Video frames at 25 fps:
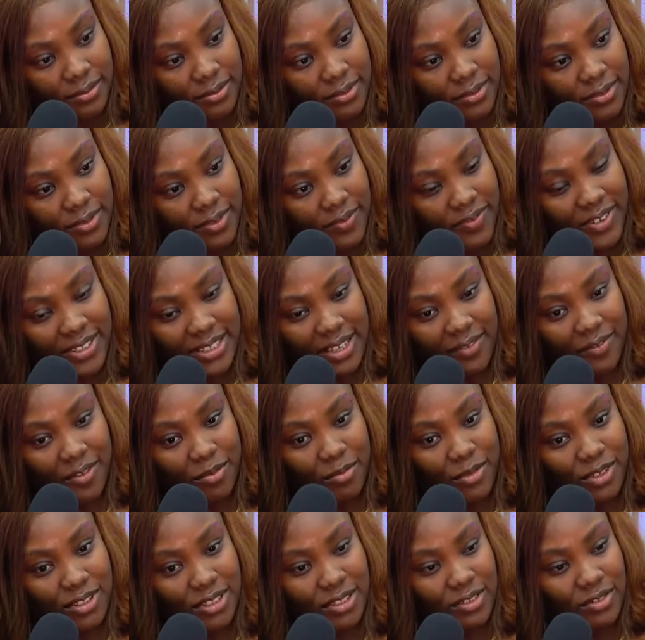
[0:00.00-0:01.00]
First and
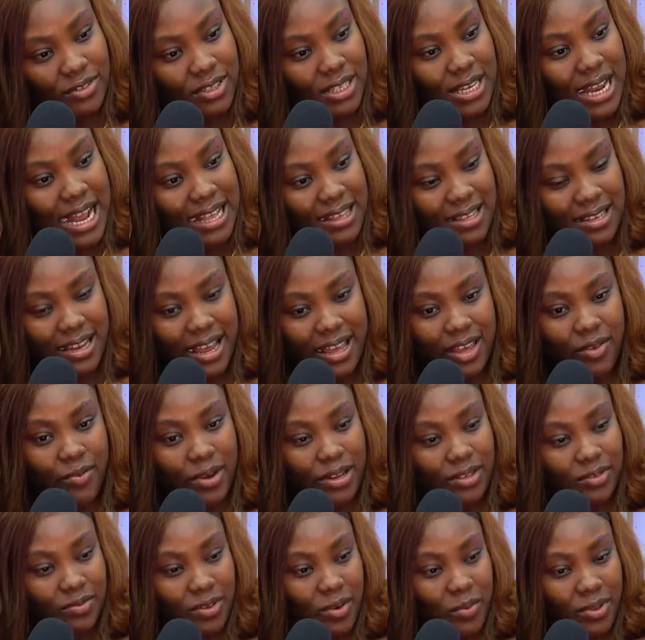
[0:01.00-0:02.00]
foremost, you see that thing that you were
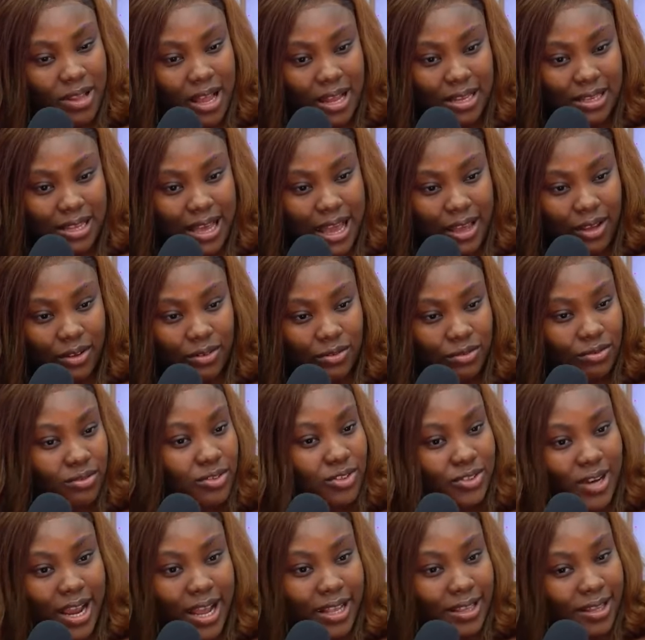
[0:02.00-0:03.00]
doing with Adia. Don't try
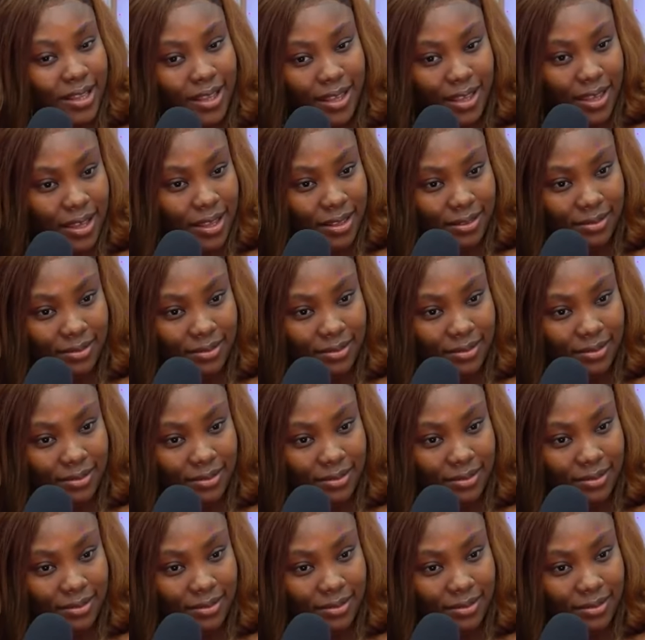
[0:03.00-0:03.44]
it again.